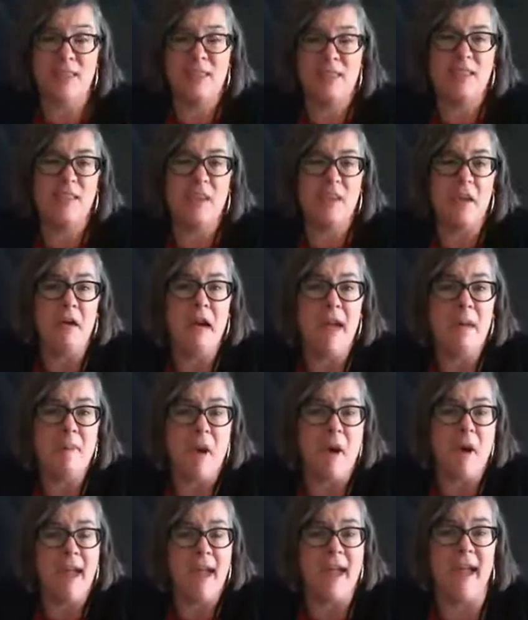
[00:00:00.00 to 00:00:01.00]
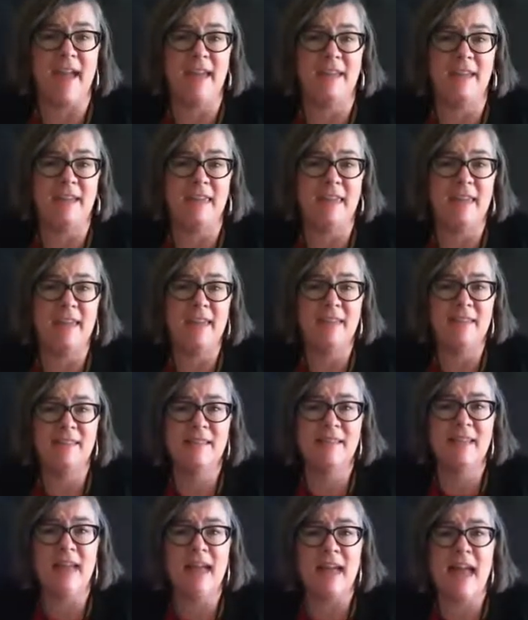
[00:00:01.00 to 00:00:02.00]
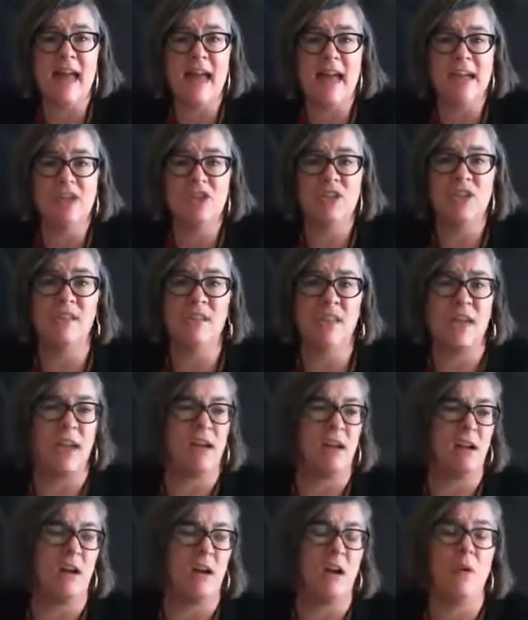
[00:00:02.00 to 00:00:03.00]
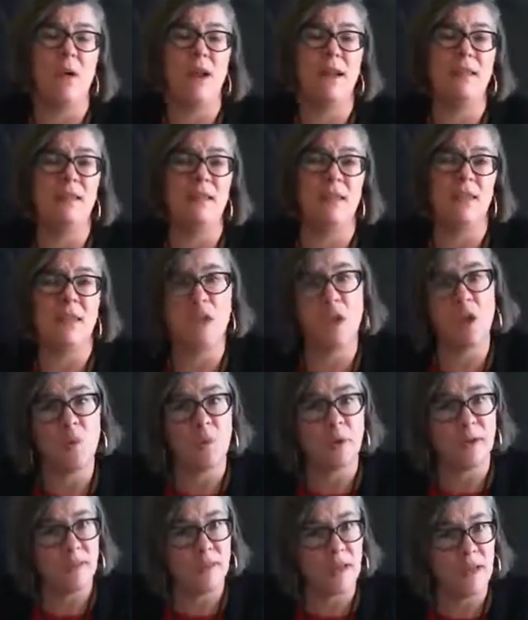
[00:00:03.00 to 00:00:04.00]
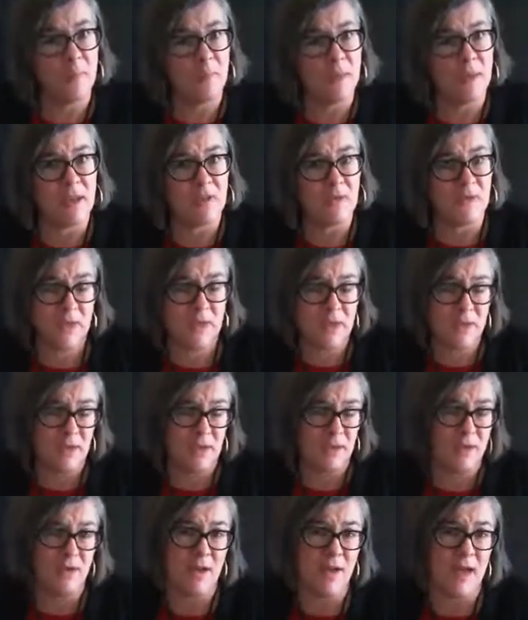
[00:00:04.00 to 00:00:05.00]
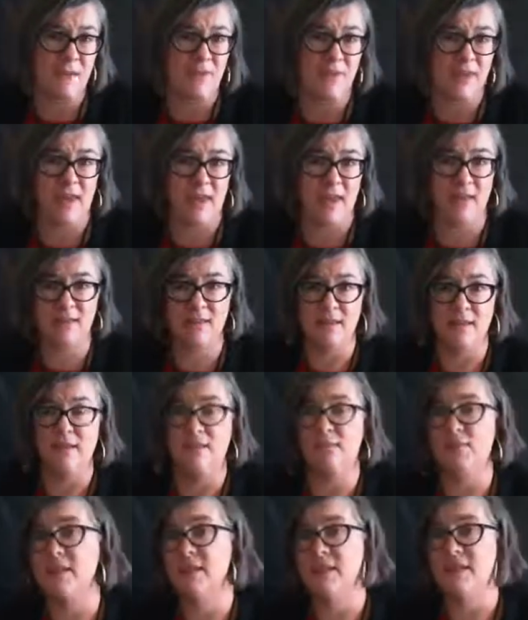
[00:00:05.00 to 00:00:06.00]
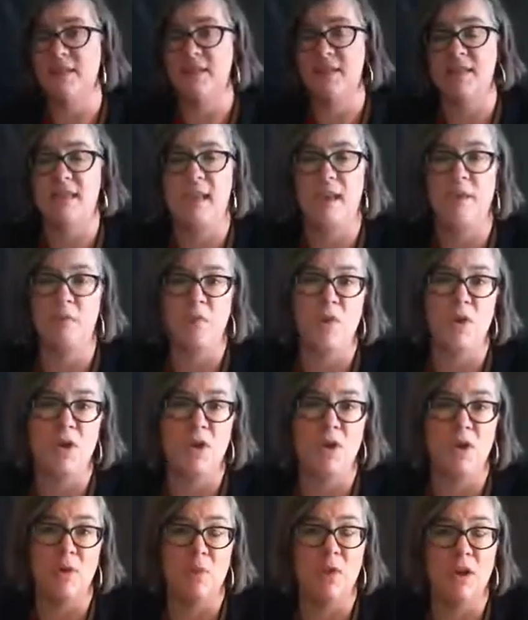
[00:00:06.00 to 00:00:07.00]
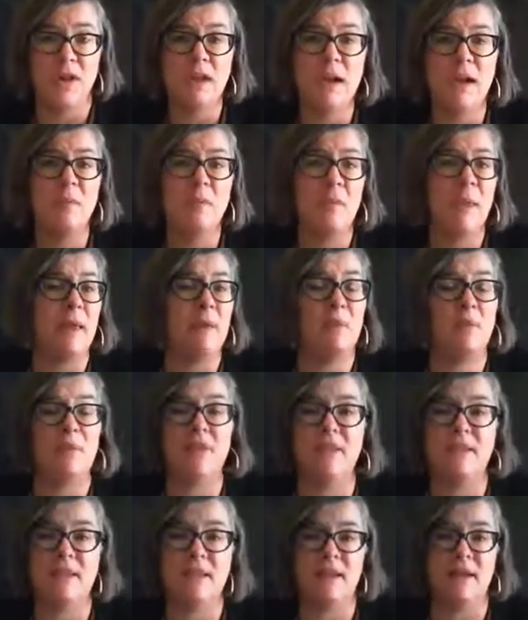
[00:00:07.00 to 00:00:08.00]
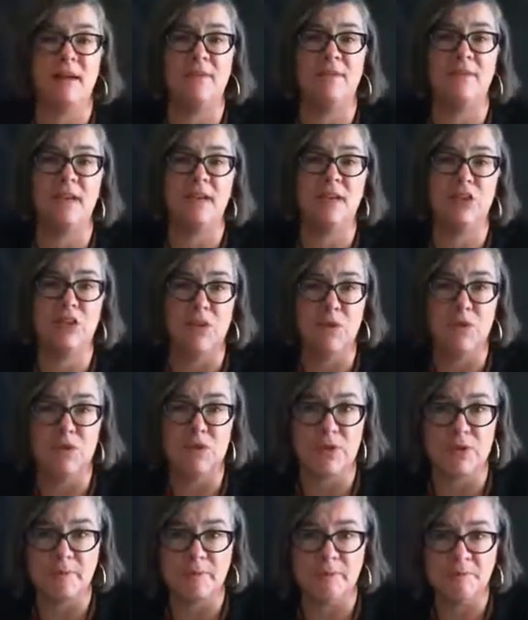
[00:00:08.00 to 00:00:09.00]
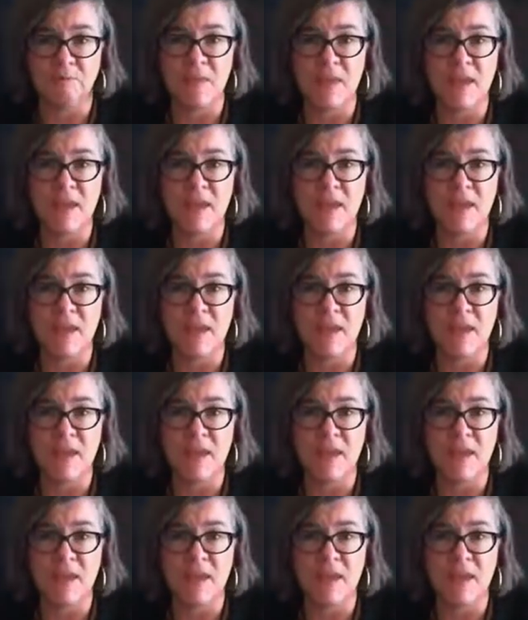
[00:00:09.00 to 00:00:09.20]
At the time, I had kids, and she said, "Oh, I didn't think you'd want to come because you have kids." And the rest of the team were young people that didn't have any children.